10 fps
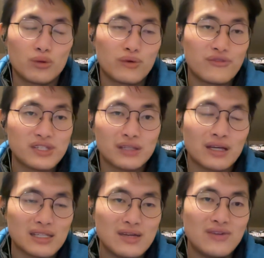of physical
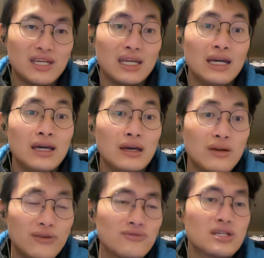activity
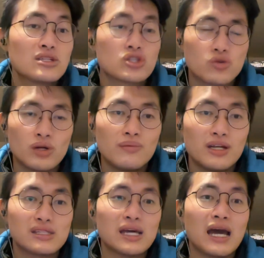15 to 20
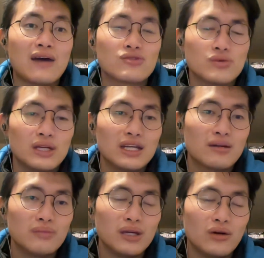minutes after eating a
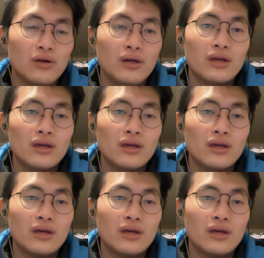meal